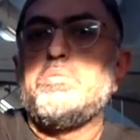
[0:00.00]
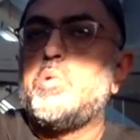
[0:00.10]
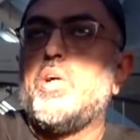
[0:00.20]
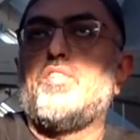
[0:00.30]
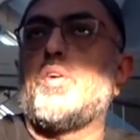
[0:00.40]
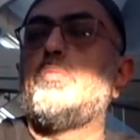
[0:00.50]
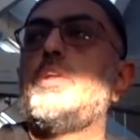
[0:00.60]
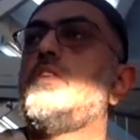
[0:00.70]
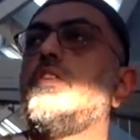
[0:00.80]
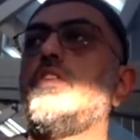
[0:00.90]
You have
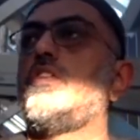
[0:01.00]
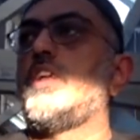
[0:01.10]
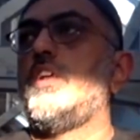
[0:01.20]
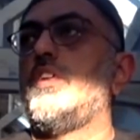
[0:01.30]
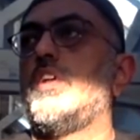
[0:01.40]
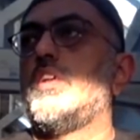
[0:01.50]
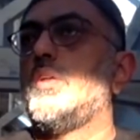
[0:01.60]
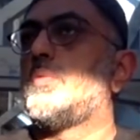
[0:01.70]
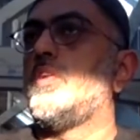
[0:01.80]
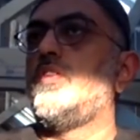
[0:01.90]
complete understanding.
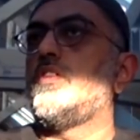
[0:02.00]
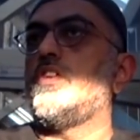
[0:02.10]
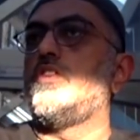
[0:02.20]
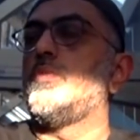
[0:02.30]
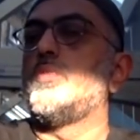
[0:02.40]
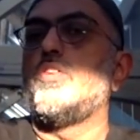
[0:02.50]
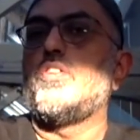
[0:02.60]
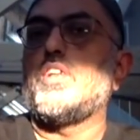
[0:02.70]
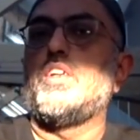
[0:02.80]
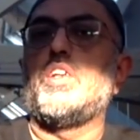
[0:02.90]
The Prophet's
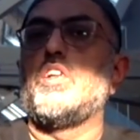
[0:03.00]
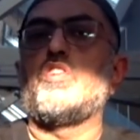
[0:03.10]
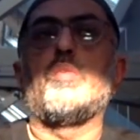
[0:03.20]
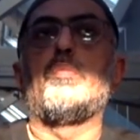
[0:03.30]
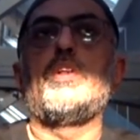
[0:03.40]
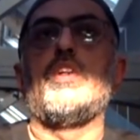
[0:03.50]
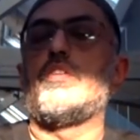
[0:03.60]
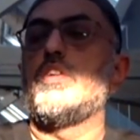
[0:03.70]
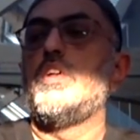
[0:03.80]
understanding is complete.